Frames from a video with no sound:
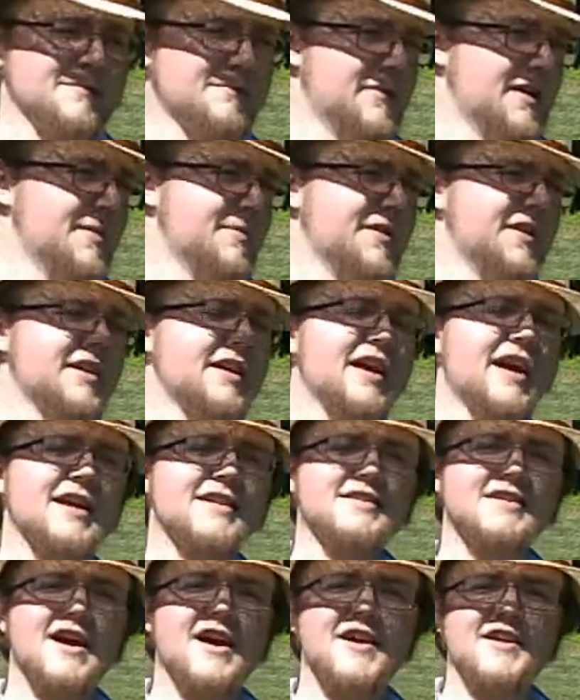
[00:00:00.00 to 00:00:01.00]
Maybe he
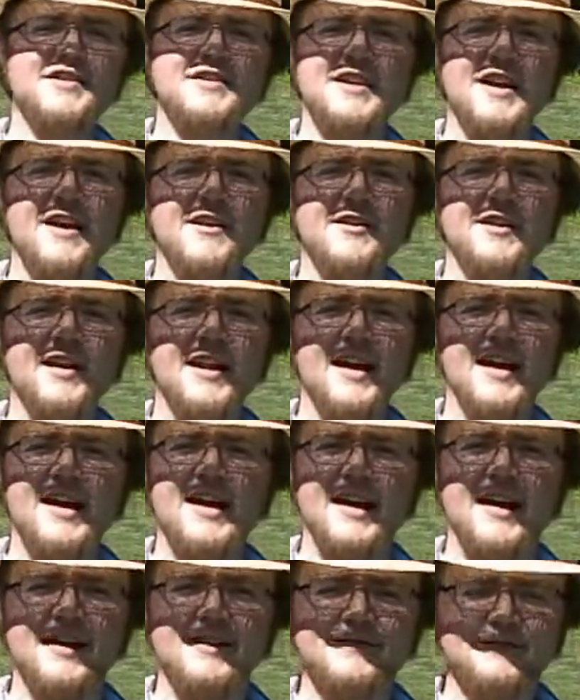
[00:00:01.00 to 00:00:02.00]
got tired of telling a
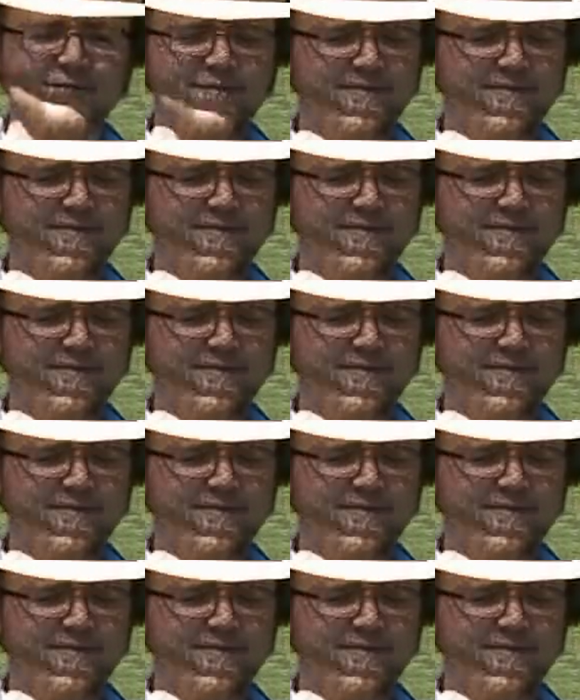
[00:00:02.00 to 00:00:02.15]
lie.